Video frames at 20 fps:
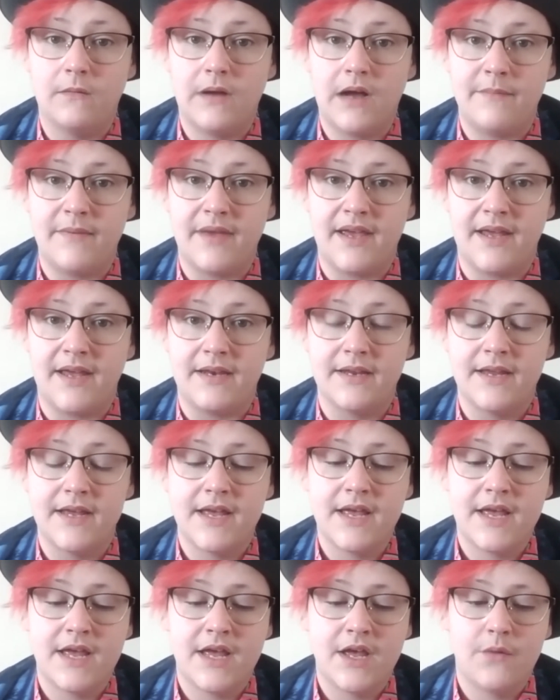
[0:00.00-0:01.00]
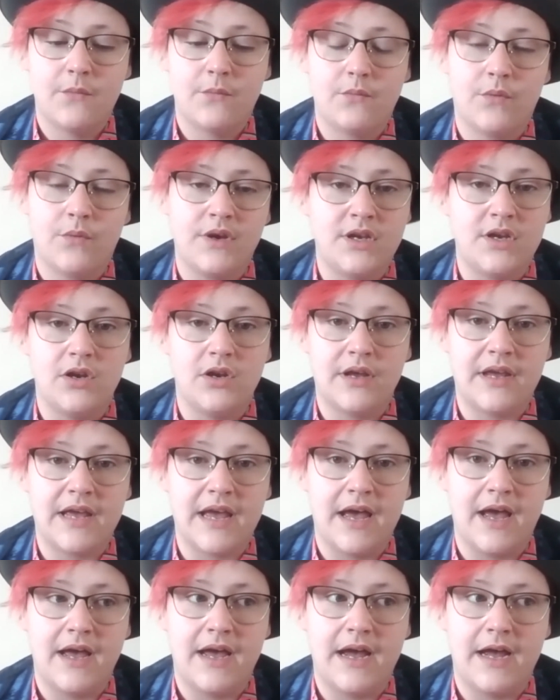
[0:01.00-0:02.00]
I mean, when you look
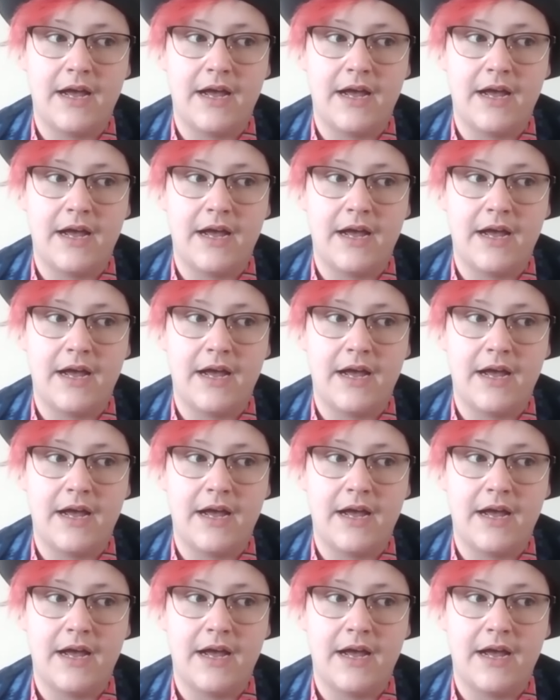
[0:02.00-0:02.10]
at